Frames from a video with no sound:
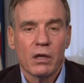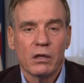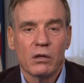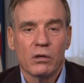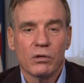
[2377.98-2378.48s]

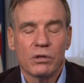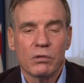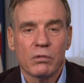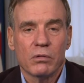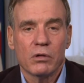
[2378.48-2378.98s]
you know,
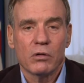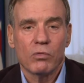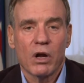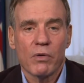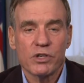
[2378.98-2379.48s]

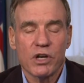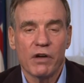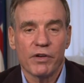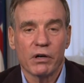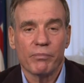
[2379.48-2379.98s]
when I was
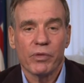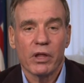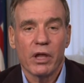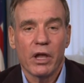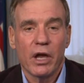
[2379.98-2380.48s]
governor,
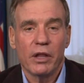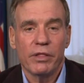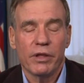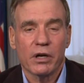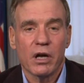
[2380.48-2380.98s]
and
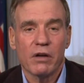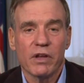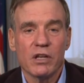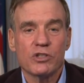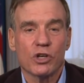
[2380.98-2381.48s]
the kind of
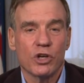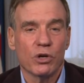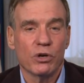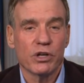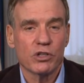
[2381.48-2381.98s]

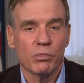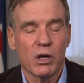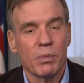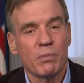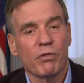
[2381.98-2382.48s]
insecurity so many
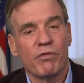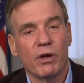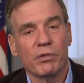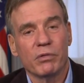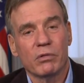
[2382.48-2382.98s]
people
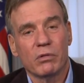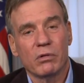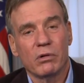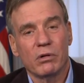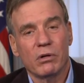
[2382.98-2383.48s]
felt
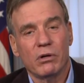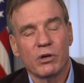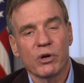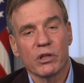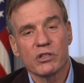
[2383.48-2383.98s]

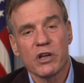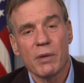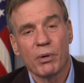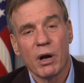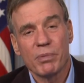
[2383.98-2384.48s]
during the
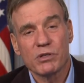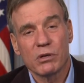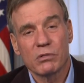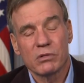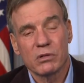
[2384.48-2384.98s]
sniper
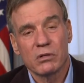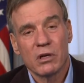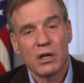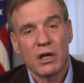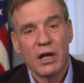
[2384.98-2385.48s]
episodes, and
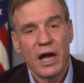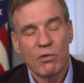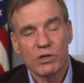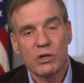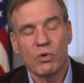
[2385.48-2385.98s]
how it
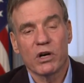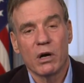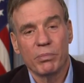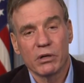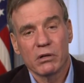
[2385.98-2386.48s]
was so
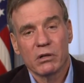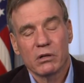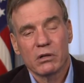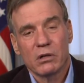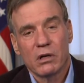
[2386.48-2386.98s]
incumbent
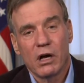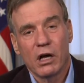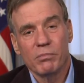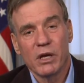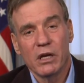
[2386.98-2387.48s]

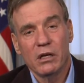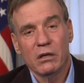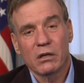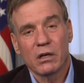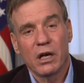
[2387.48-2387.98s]
on me
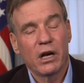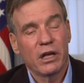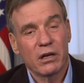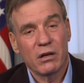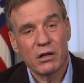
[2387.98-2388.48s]
and
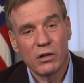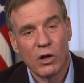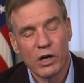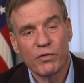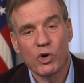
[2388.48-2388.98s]
I,
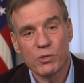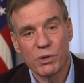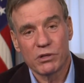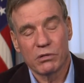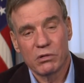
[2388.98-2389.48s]
law
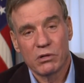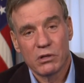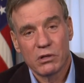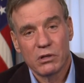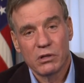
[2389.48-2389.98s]
enforcement to,
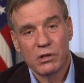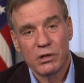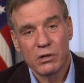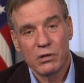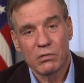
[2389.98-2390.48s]

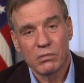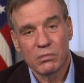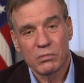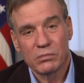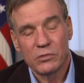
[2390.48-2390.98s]
you know,
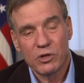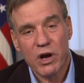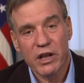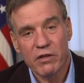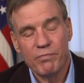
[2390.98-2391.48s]
try
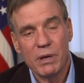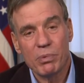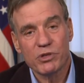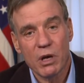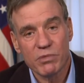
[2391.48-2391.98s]
to give people
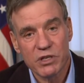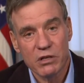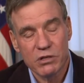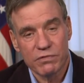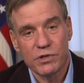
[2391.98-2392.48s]
some
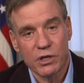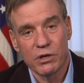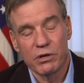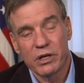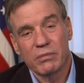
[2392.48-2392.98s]
sense of
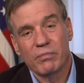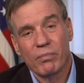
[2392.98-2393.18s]
security.